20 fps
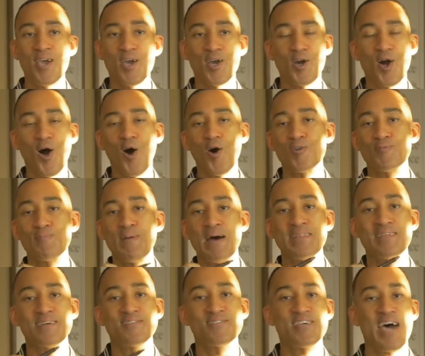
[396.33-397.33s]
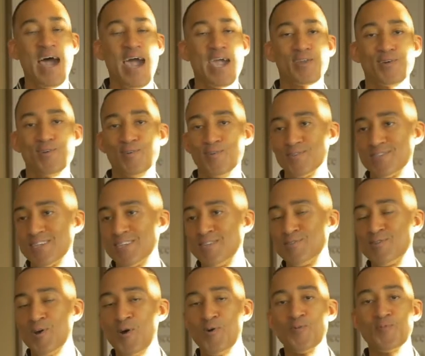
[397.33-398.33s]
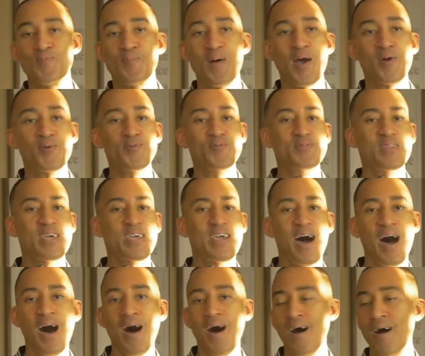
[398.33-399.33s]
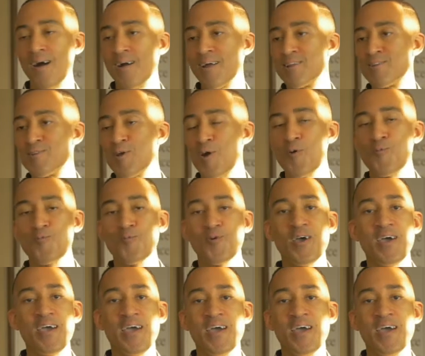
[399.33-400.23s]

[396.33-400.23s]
called by their titles and known by who they are and known